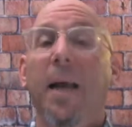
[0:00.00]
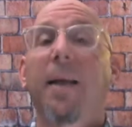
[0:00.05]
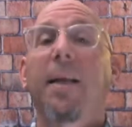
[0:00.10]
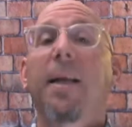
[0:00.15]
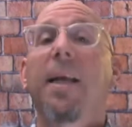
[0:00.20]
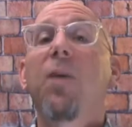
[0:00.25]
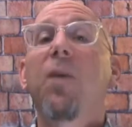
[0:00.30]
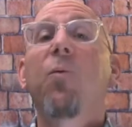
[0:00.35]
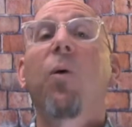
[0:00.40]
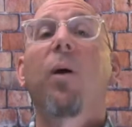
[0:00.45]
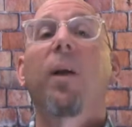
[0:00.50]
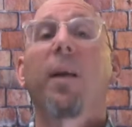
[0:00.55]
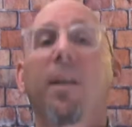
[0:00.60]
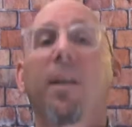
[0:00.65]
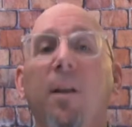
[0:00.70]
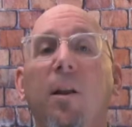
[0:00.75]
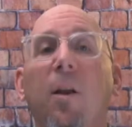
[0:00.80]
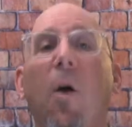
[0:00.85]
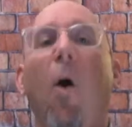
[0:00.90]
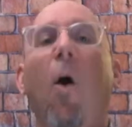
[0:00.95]
and he will
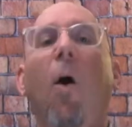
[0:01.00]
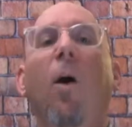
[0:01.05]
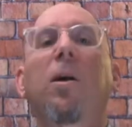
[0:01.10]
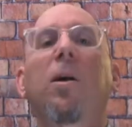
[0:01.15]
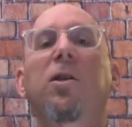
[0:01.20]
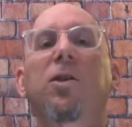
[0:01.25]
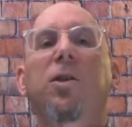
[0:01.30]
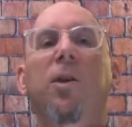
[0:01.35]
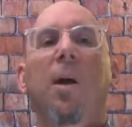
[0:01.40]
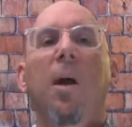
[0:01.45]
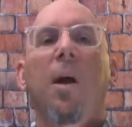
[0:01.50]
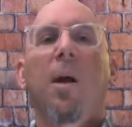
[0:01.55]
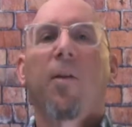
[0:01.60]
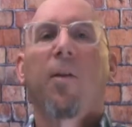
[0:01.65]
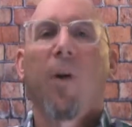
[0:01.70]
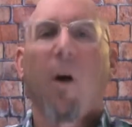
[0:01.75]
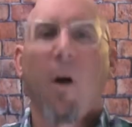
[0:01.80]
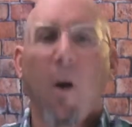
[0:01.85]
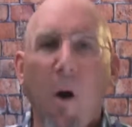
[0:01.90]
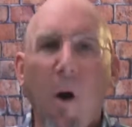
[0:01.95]
enlarge
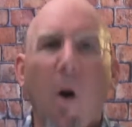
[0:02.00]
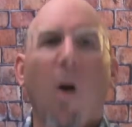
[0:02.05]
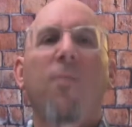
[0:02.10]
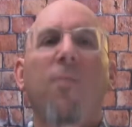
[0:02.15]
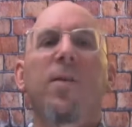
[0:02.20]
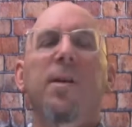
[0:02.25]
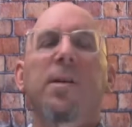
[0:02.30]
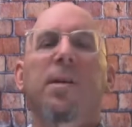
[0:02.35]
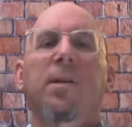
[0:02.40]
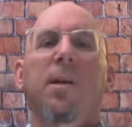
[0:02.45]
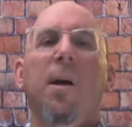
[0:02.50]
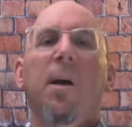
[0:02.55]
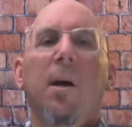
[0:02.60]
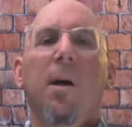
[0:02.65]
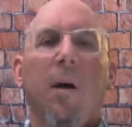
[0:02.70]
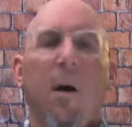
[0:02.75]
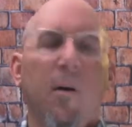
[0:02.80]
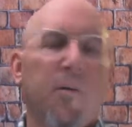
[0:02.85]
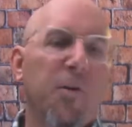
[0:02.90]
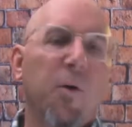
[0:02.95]
the harvest
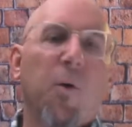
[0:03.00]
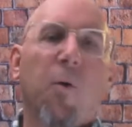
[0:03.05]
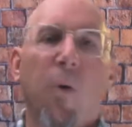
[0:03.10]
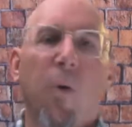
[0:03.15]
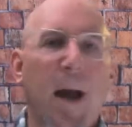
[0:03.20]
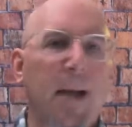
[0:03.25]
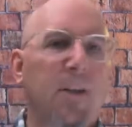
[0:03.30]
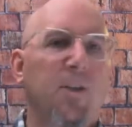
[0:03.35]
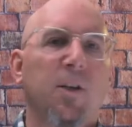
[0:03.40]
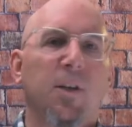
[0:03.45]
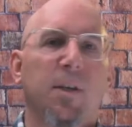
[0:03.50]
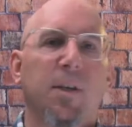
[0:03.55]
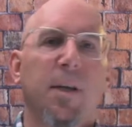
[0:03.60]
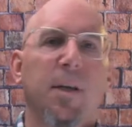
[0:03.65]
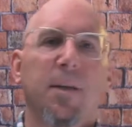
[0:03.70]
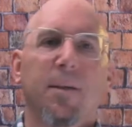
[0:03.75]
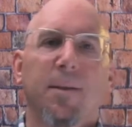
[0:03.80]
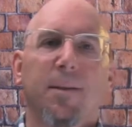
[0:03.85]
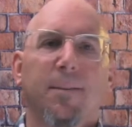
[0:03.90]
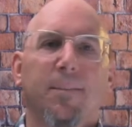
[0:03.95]
of your
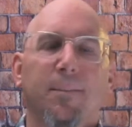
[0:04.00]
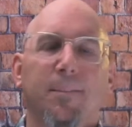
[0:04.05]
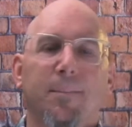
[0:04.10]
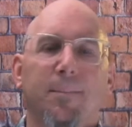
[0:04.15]
righteousness.